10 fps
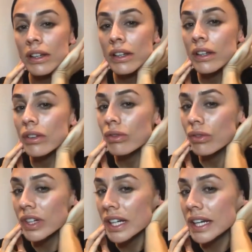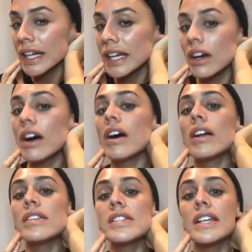Really
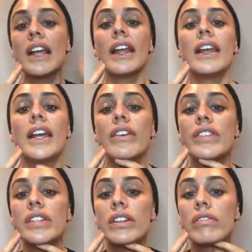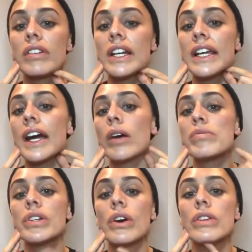enhancing that lift. It's going to really help to
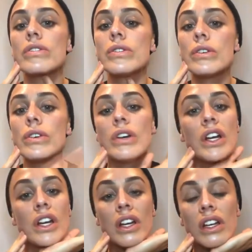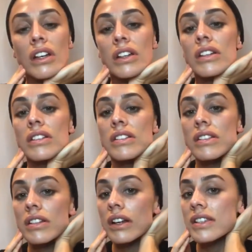contour.
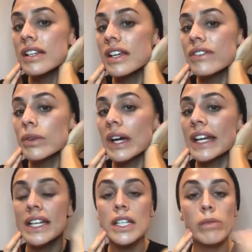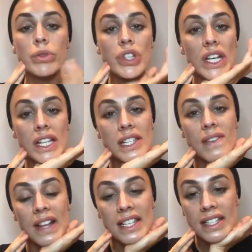Start to lift away any double chins if
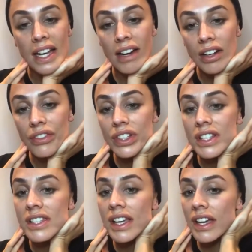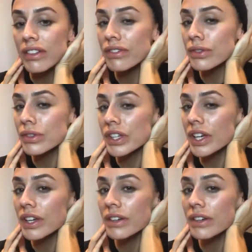that's an area of concern for you.